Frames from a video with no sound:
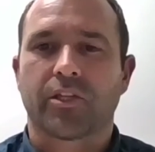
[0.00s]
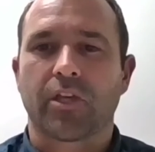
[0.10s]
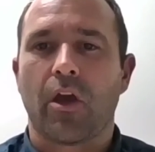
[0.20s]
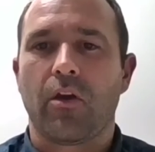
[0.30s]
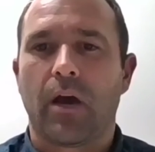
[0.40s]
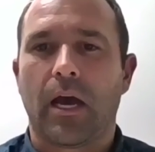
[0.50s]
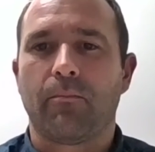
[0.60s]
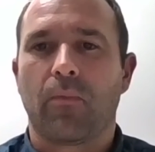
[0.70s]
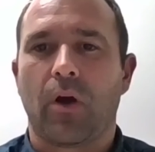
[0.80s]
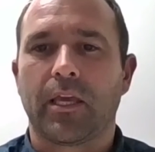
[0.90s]
so
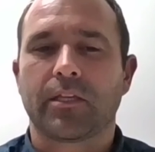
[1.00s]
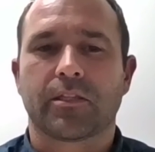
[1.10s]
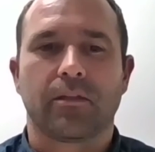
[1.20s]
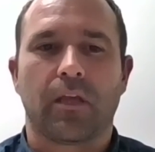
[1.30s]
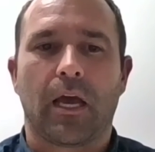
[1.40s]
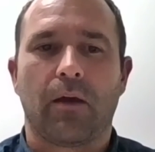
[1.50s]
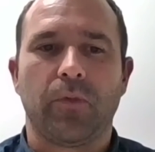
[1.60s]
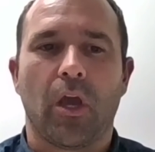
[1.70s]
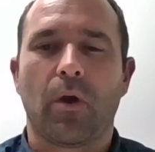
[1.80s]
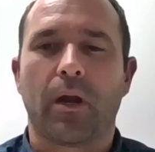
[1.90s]
I guess
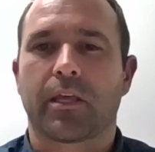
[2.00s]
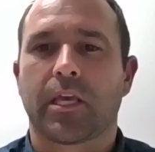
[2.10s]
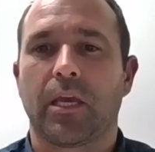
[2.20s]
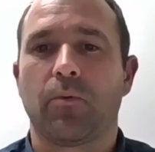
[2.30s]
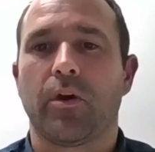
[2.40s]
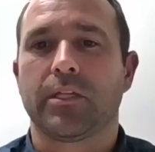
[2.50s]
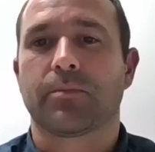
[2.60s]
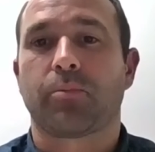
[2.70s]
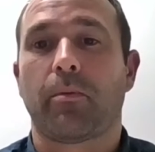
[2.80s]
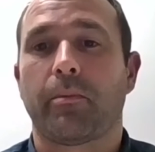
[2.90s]
one of the key words
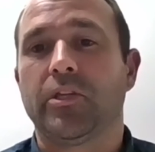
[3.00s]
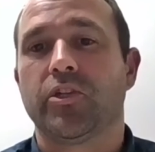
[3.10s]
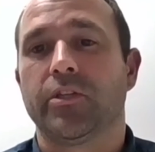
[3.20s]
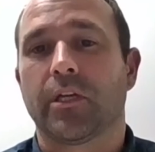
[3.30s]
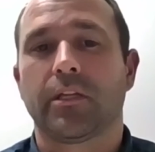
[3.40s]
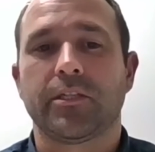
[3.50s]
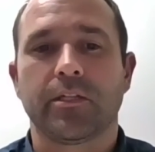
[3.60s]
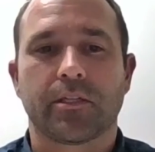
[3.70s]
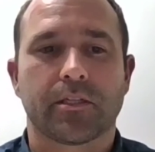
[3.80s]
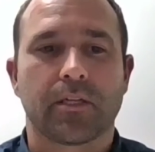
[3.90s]
is probably due
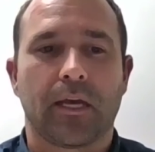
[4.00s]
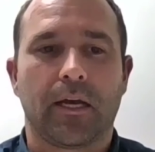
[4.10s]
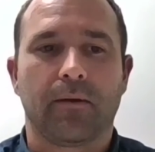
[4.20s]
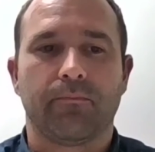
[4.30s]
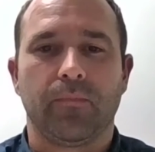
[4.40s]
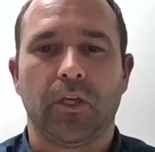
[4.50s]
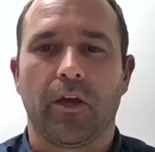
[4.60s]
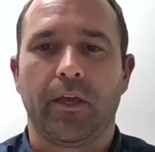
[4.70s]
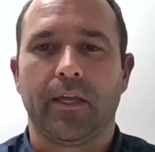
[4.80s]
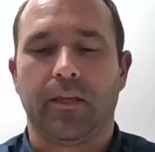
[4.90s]
diligence.
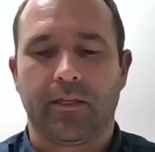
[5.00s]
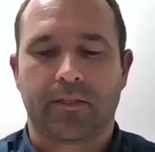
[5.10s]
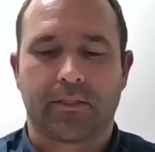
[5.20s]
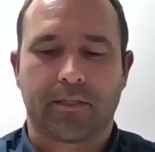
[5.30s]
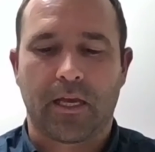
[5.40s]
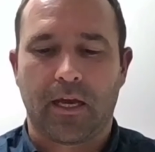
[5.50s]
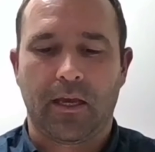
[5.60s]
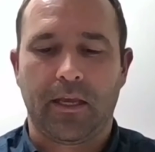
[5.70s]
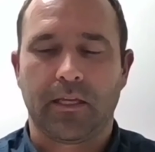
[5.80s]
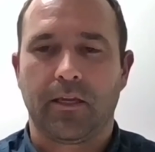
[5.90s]

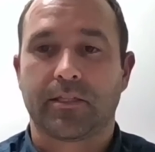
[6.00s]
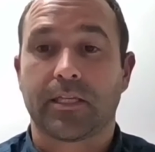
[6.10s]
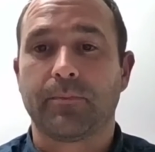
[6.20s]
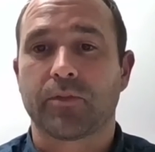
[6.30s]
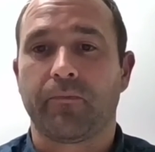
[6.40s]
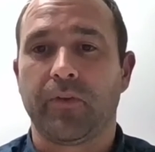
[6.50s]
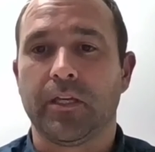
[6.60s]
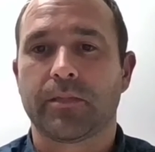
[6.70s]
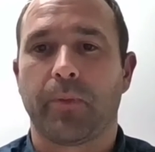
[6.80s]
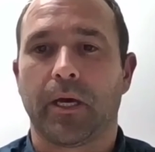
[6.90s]
It seems
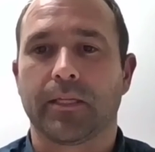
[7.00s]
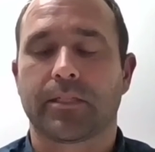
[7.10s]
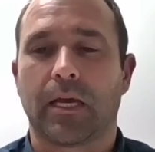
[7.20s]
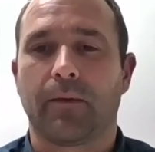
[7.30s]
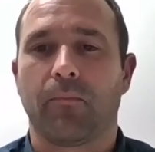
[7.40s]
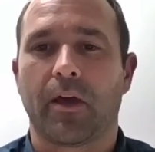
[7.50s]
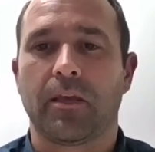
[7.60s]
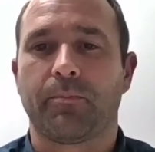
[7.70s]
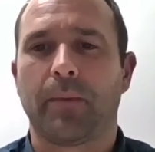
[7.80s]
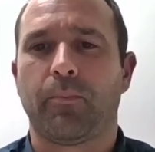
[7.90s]
obvious, but I
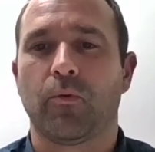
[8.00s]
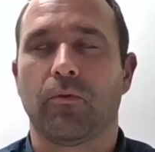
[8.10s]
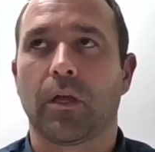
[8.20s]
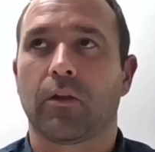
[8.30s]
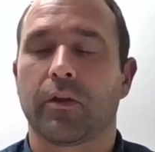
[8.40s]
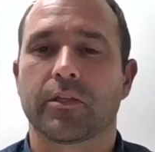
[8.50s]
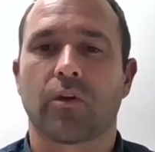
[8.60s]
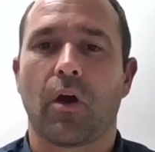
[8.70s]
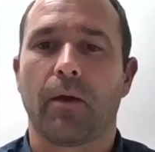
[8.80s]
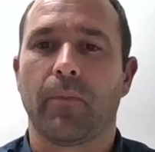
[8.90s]
think people a lot of the
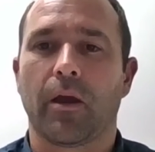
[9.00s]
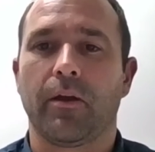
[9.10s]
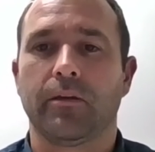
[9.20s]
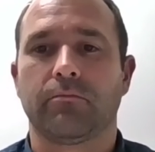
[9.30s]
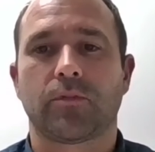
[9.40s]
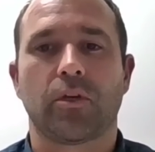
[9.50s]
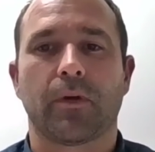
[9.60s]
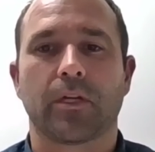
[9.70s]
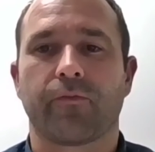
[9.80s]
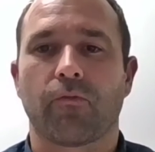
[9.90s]
time are in too
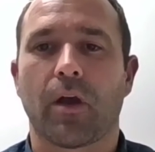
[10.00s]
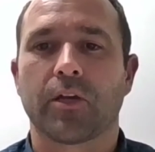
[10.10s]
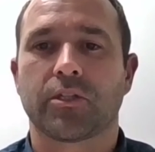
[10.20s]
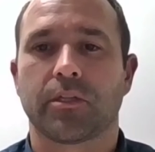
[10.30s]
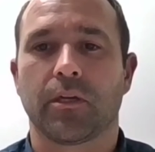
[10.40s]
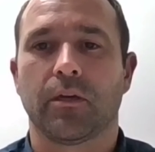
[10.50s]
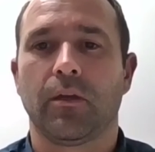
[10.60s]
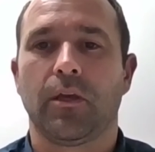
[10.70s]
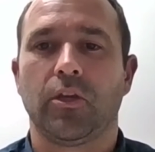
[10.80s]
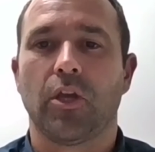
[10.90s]
much of a rush to
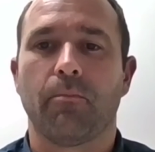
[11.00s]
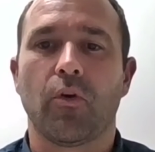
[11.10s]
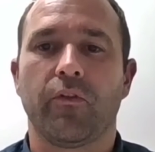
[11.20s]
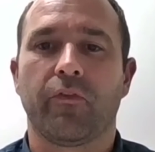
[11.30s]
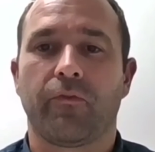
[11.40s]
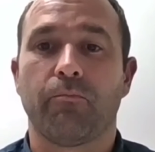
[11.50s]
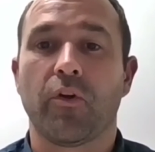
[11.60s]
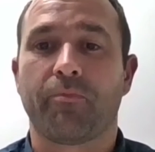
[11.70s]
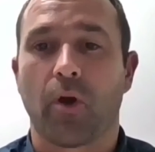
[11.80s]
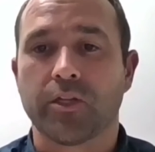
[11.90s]

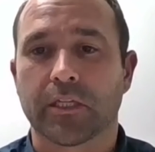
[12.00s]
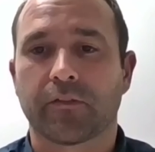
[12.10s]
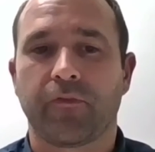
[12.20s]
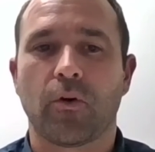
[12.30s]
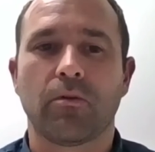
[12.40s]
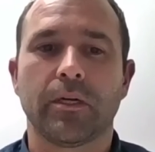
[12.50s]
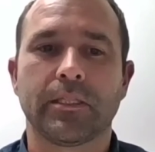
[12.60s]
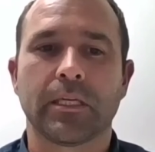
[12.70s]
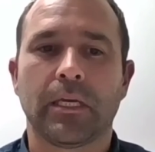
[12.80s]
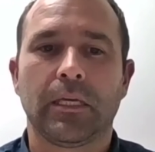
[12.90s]
move projects
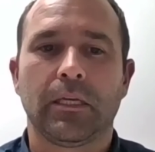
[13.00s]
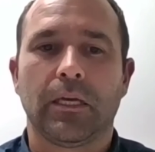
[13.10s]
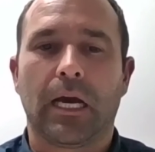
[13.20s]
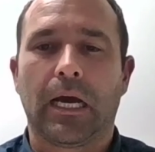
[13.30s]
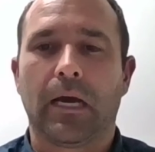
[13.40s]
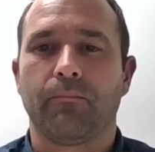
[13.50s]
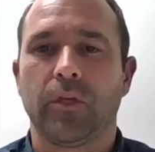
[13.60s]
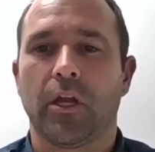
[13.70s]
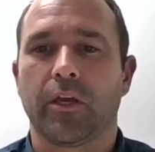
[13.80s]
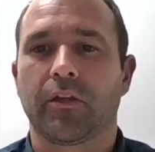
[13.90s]
forward.
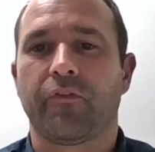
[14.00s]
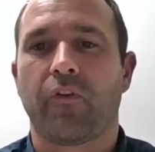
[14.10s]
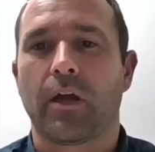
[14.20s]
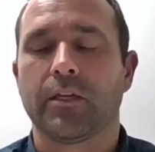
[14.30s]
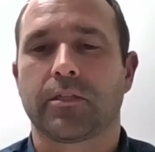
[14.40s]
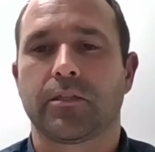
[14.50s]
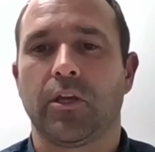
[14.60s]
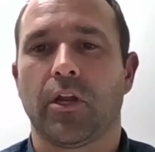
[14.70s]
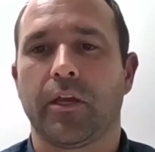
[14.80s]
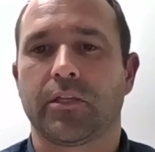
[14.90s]
Can find
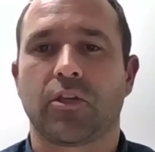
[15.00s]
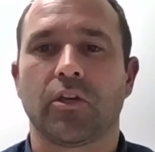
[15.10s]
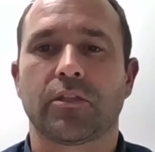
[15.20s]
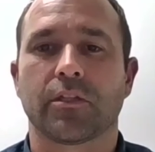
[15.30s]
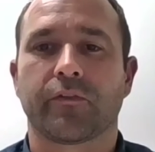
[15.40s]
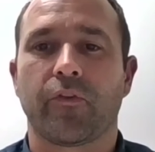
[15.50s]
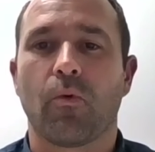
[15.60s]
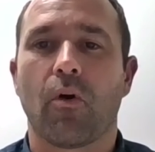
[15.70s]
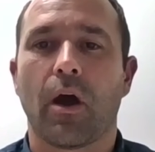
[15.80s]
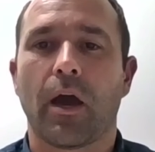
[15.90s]
excuses for
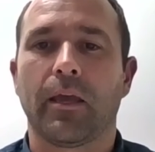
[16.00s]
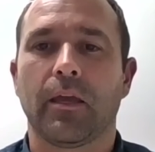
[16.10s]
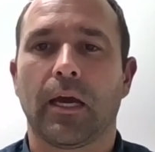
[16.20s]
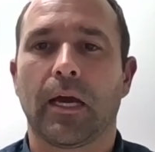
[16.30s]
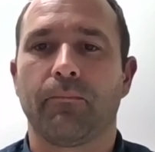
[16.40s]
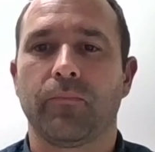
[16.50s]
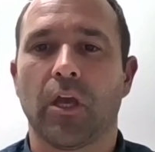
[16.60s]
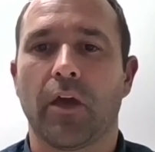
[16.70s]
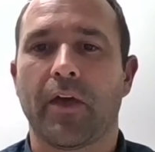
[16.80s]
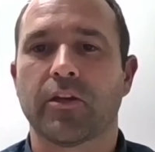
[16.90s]
why
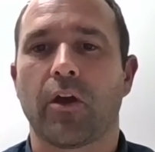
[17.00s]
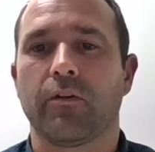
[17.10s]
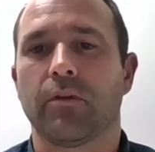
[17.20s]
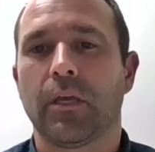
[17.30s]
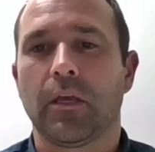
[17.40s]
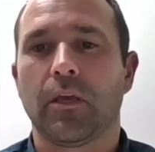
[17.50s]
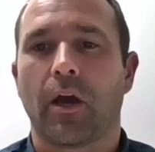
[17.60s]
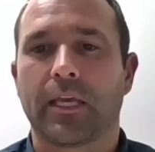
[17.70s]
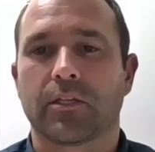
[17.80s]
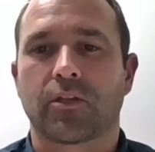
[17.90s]
they don't,
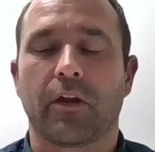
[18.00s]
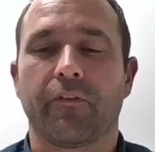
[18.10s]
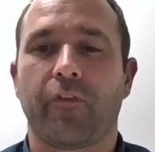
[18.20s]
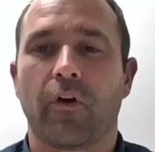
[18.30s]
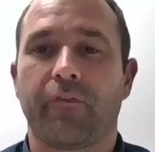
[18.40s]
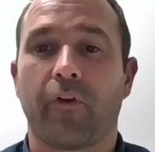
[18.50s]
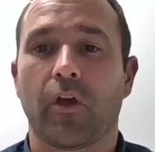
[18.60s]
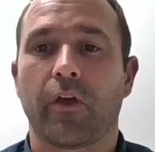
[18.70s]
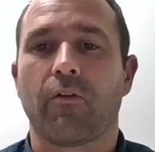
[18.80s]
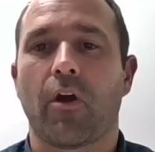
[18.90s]
I guess, kind of
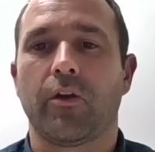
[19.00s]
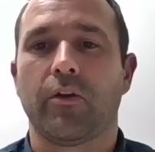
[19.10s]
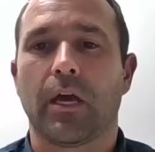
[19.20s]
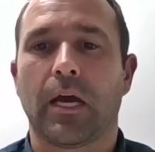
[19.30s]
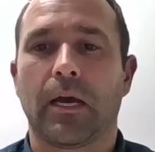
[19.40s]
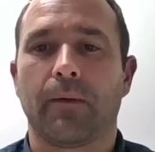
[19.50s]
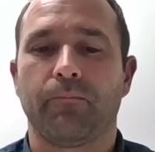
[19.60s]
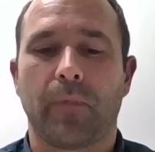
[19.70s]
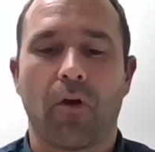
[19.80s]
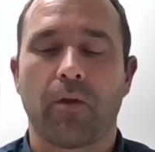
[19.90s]
follow their own
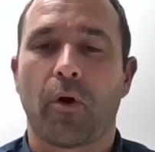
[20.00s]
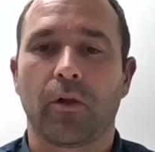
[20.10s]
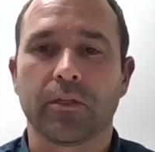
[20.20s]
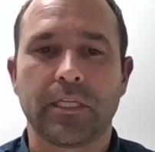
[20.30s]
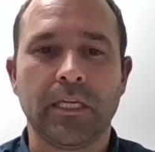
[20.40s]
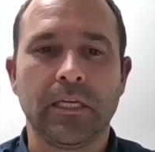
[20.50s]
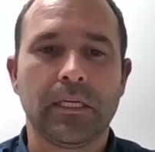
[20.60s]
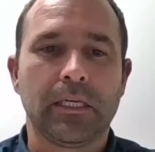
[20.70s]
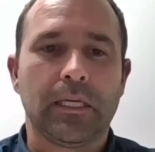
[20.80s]
policy.